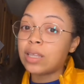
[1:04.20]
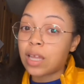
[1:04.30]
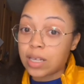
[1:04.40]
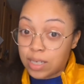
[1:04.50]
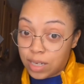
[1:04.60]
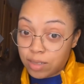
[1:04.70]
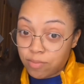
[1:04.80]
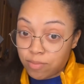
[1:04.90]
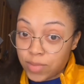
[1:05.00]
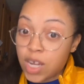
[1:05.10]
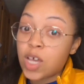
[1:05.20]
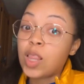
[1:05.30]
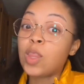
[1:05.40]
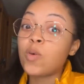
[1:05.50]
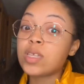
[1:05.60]
London.
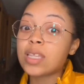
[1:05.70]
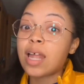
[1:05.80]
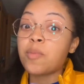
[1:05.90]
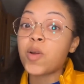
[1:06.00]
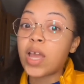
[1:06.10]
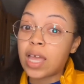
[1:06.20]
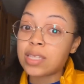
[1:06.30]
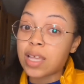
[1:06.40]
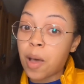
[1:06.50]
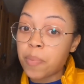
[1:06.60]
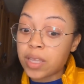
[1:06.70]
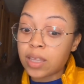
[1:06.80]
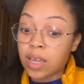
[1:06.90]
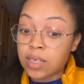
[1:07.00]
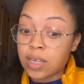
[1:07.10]
Lewis Latimer ends up in
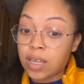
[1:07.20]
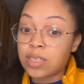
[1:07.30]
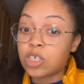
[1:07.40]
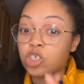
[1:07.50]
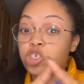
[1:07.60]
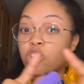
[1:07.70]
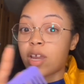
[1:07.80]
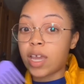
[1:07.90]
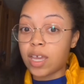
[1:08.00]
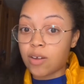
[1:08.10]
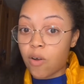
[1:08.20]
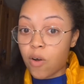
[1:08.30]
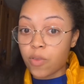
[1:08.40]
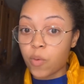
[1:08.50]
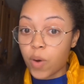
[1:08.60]
London to train
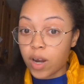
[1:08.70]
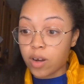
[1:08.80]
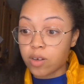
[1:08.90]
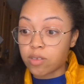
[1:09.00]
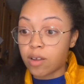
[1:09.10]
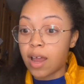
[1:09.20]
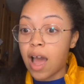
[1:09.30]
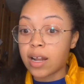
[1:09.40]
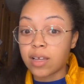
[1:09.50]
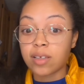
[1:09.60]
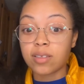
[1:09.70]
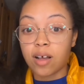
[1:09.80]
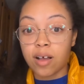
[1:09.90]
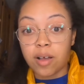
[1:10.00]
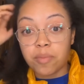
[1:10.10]
all the workers on how to
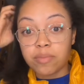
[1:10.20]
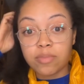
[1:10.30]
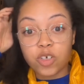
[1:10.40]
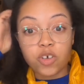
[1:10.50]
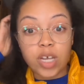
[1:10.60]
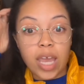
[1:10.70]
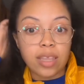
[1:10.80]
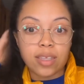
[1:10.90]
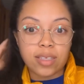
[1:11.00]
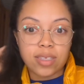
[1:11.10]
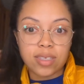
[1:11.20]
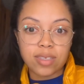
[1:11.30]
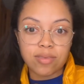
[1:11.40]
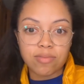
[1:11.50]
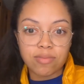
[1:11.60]
create this
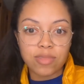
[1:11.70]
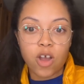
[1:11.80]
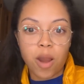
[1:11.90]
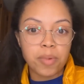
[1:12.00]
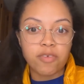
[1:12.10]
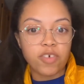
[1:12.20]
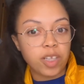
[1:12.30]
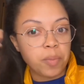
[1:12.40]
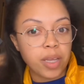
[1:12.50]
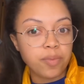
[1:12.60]
carbon filament.